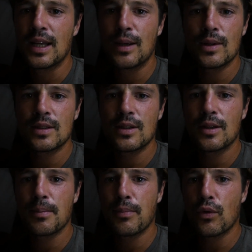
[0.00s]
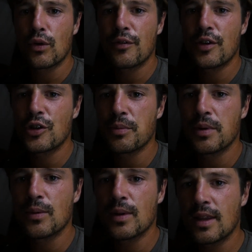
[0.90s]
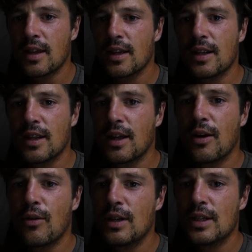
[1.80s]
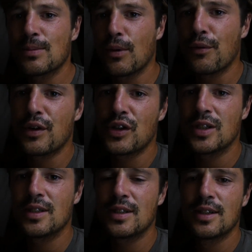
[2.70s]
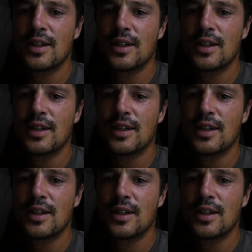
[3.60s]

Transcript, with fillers: He was not a poor fisherman with uh, only small fishes.